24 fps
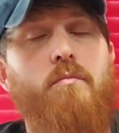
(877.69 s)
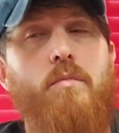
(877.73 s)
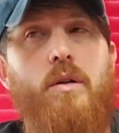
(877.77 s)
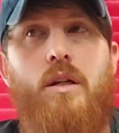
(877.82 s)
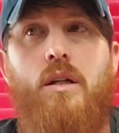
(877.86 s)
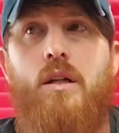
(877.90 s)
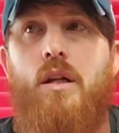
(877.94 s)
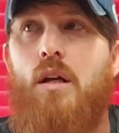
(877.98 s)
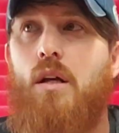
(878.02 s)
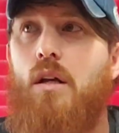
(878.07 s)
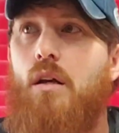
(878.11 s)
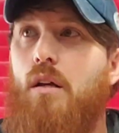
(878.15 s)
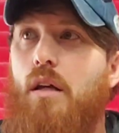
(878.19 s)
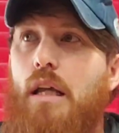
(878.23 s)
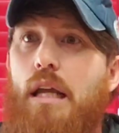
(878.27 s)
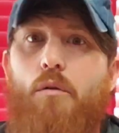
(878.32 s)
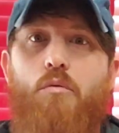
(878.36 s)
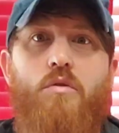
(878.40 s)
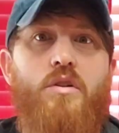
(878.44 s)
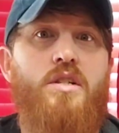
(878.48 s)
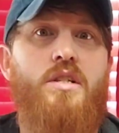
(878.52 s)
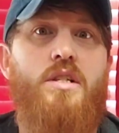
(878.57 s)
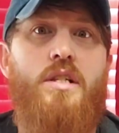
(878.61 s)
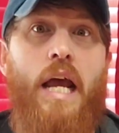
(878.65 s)
But it
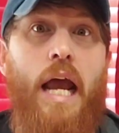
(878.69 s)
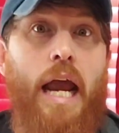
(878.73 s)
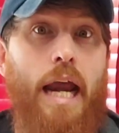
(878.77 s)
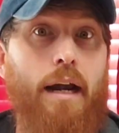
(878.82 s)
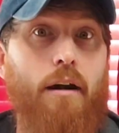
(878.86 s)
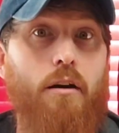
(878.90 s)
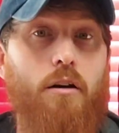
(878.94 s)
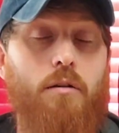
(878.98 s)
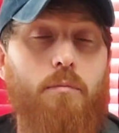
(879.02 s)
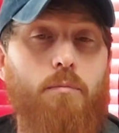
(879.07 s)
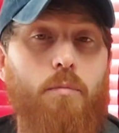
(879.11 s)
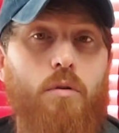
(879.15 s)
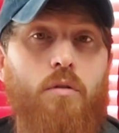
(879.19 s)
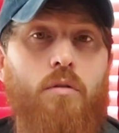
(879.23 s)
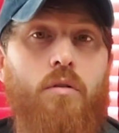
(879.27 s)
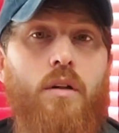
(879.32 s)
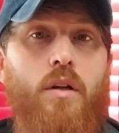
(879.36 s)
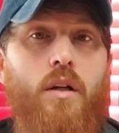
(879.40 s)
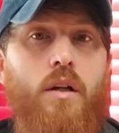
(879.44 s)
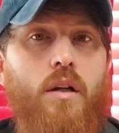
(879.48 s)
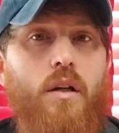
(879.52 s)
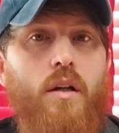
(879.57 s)
was terrible.